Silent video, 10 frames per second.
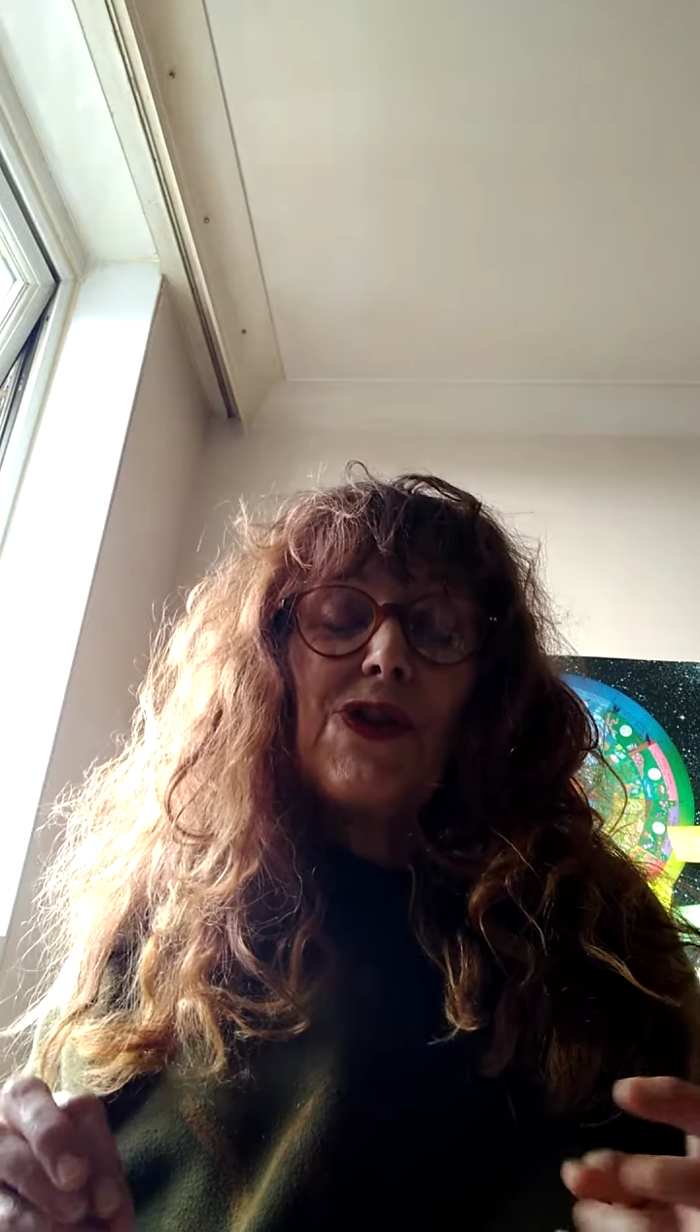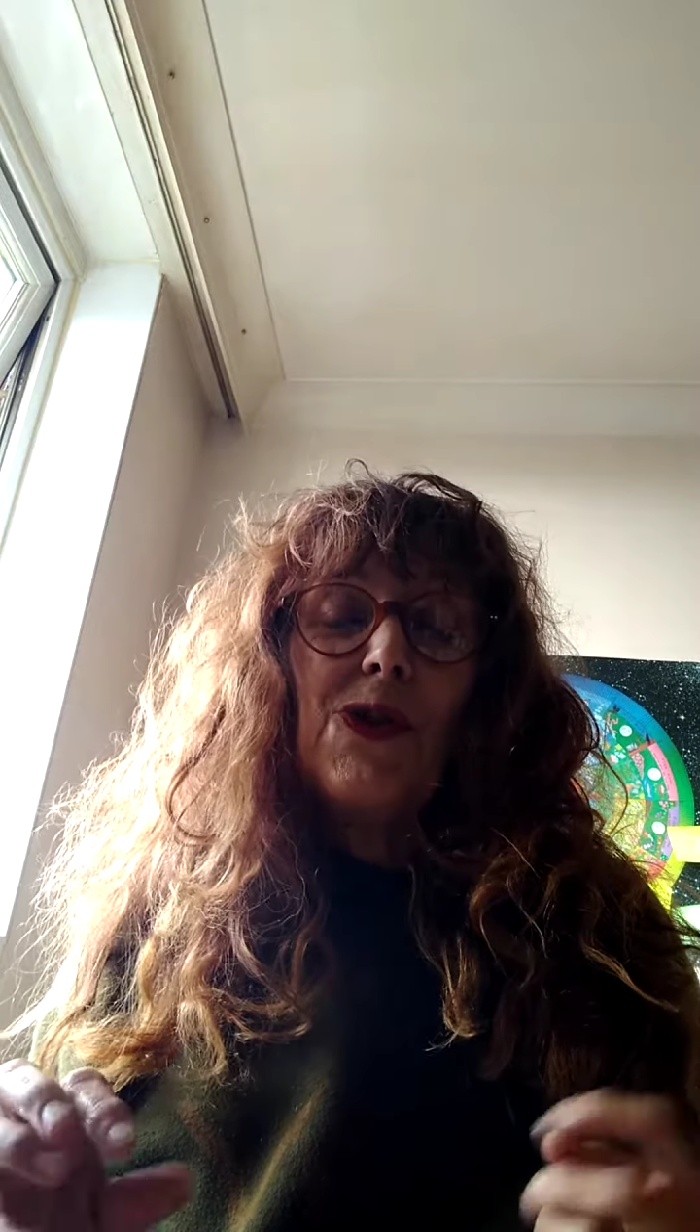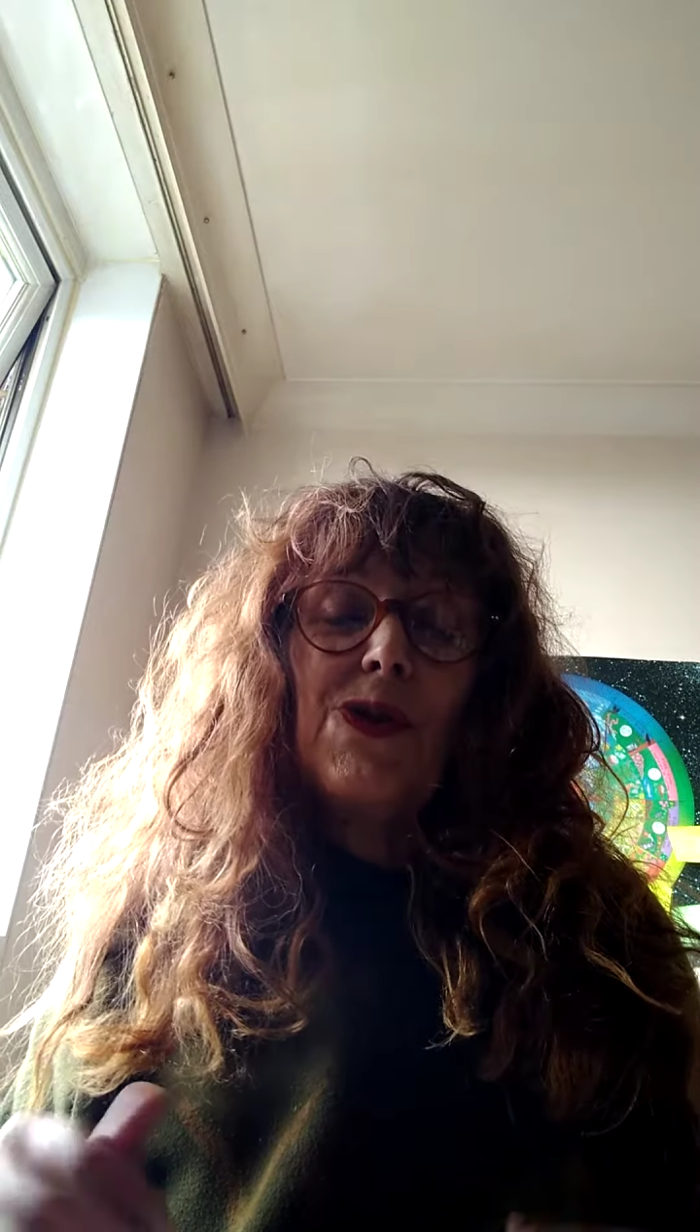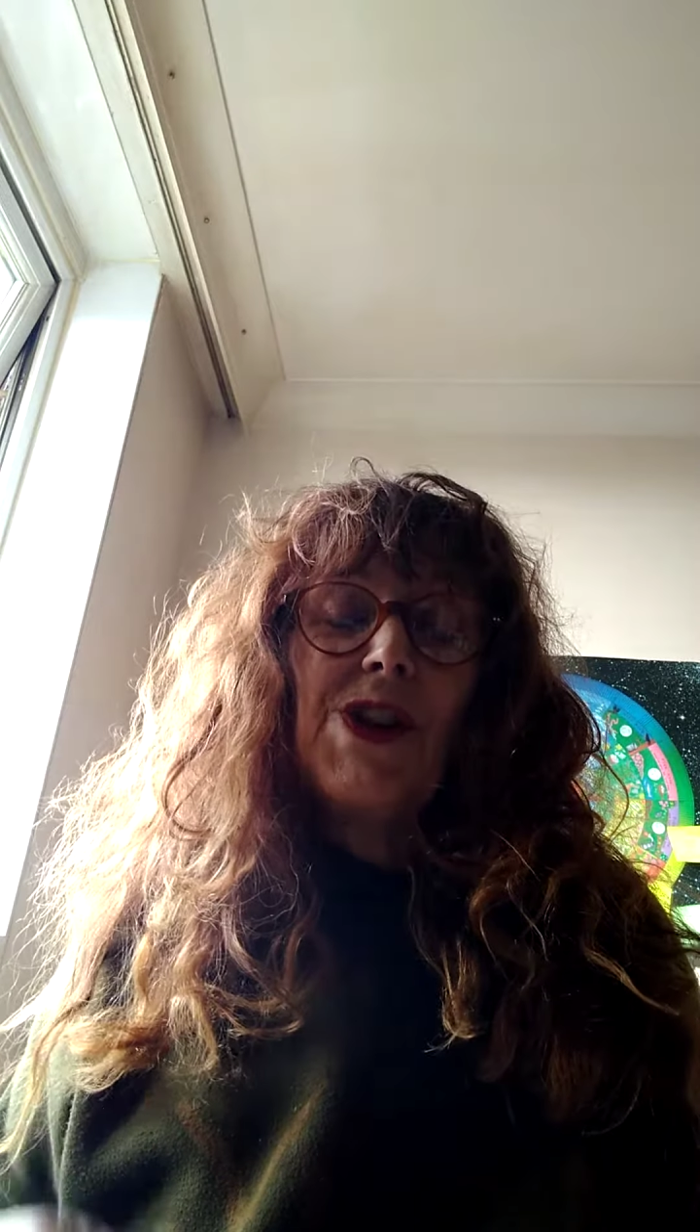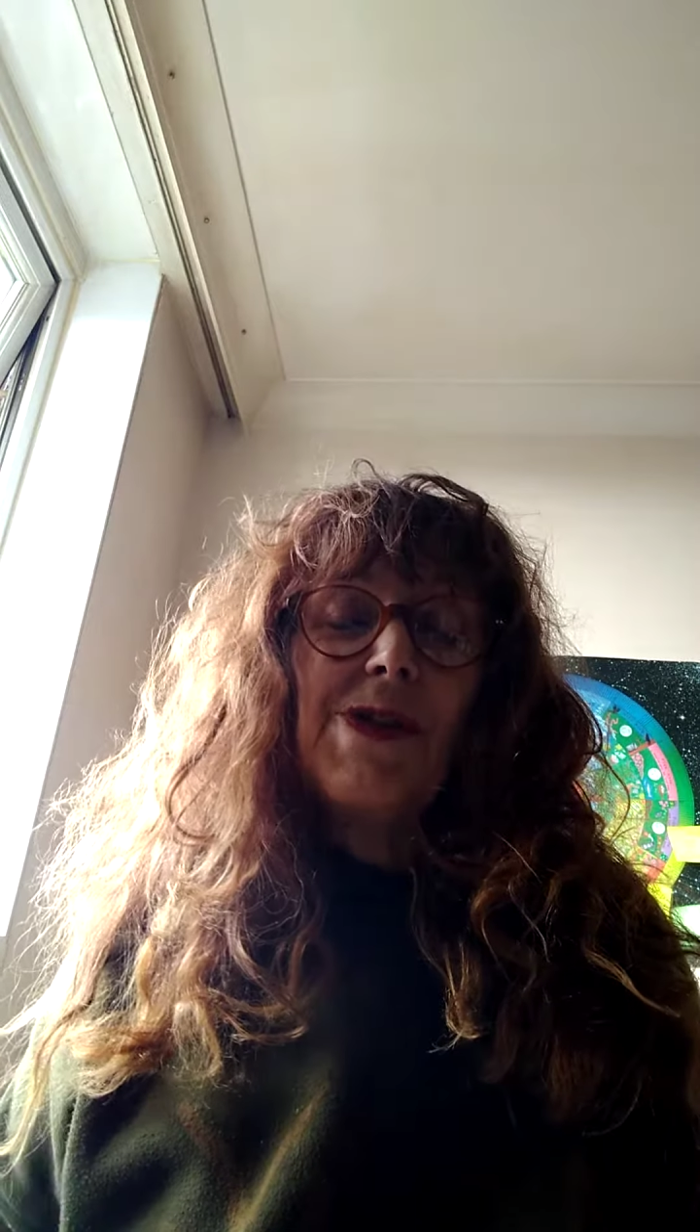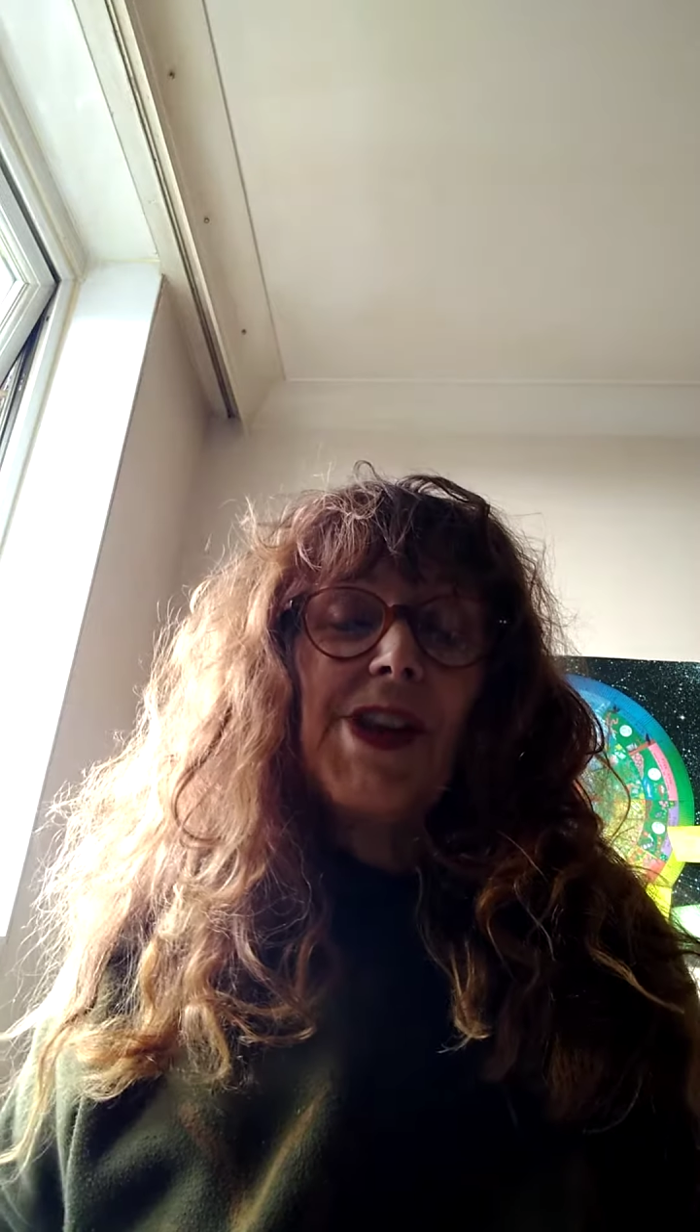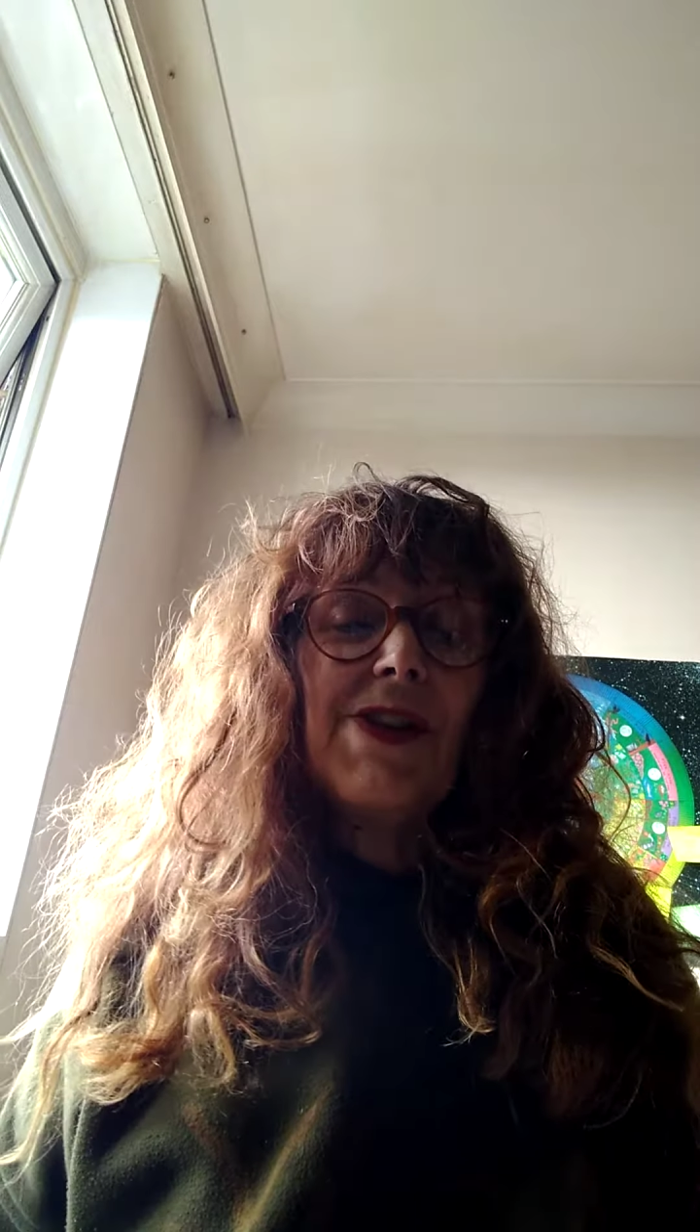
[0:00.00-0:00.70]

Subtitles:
used in